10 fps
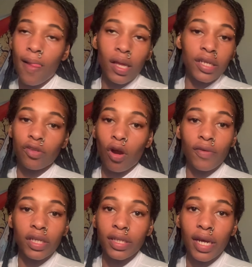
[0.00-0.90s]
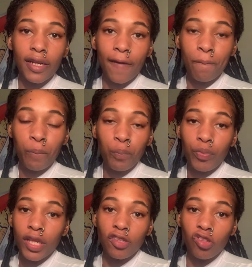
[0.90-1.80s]
He's already done it,
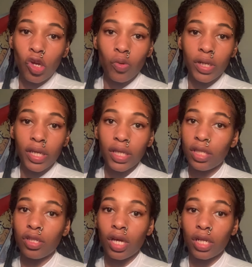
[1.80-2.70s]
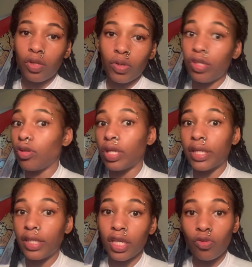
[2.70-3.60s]
he's doing it, and he's going to do it, and he's going to
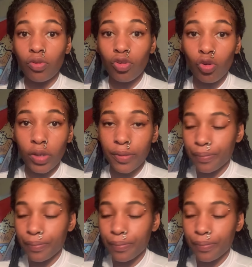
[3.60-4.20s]
continue to do it.